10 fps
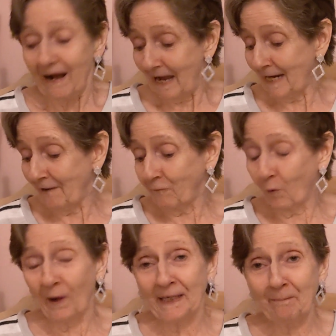I have
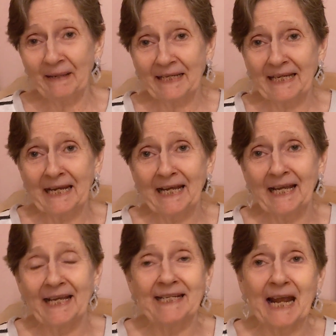quite a bit
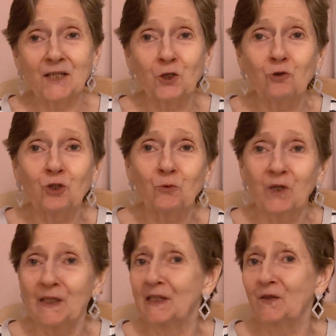here and as
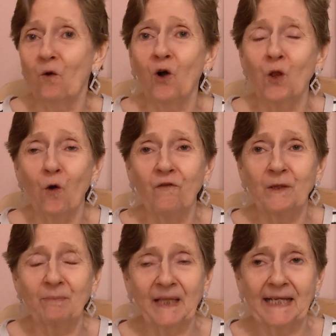usual it's all over
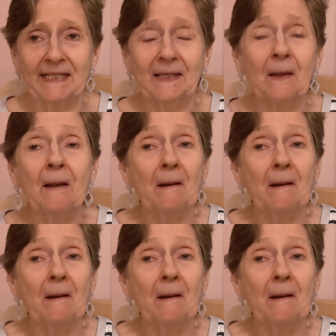the place.